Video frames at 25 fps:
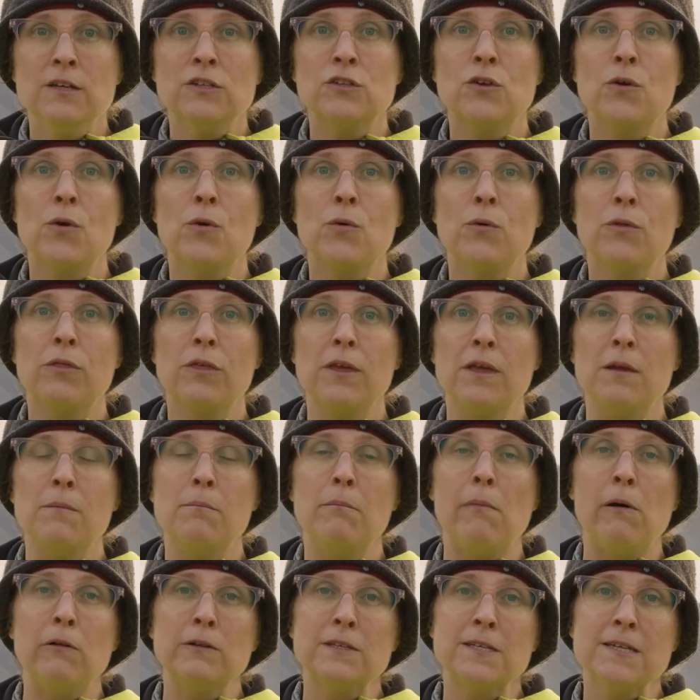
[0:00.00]
So the
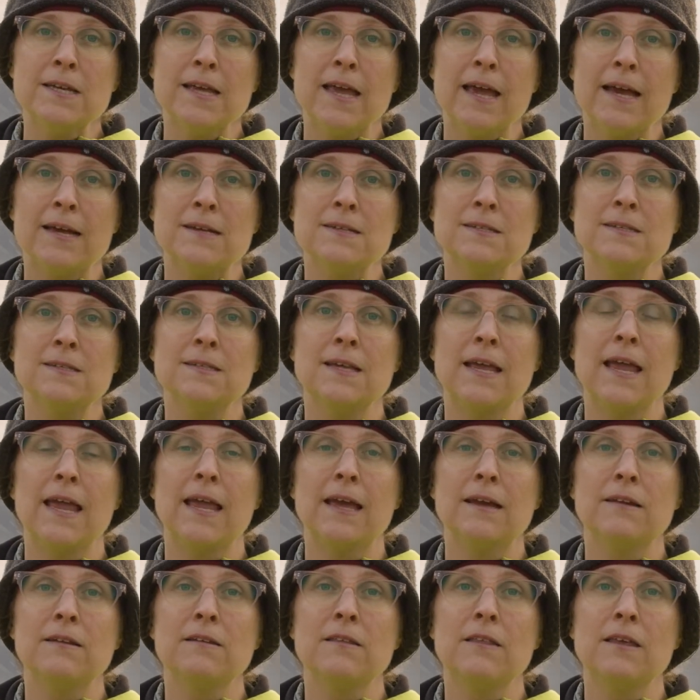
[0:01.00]
multigas
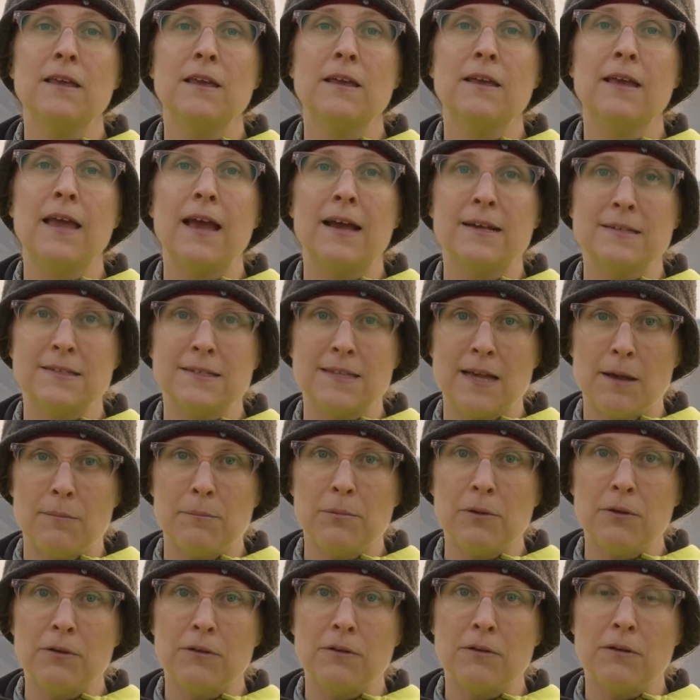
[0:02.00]
and the gas
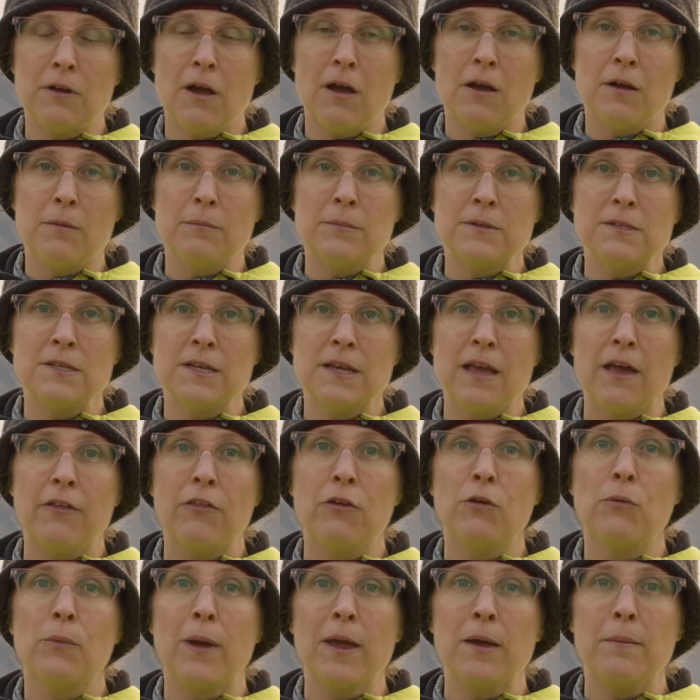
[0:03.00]
sampler
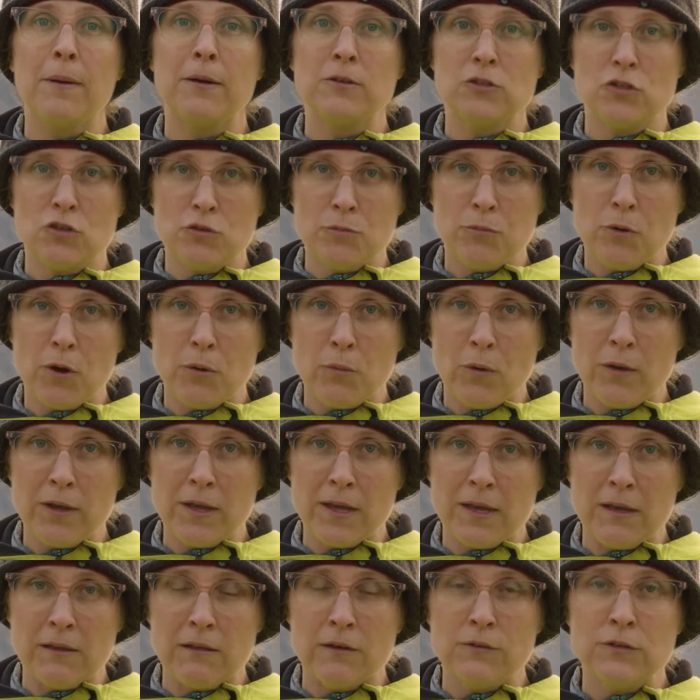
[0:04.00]
together weigh about 2.1
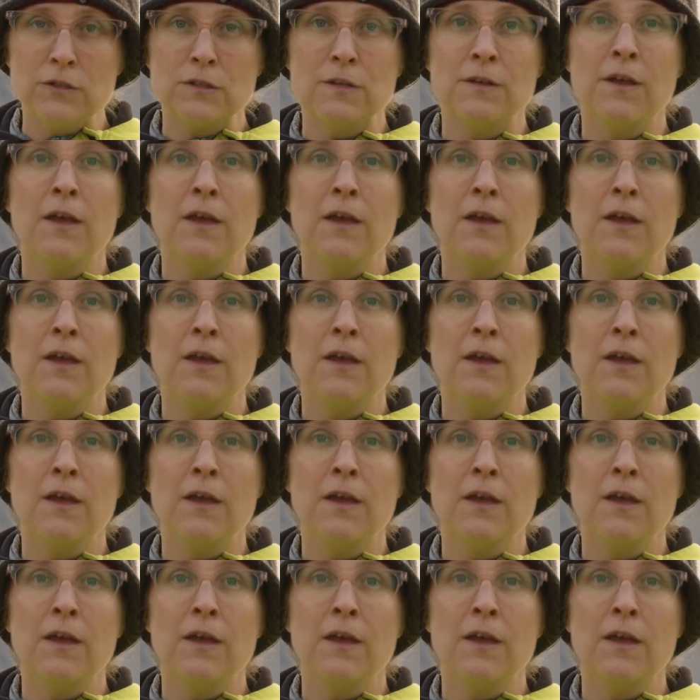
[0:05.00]
kilos.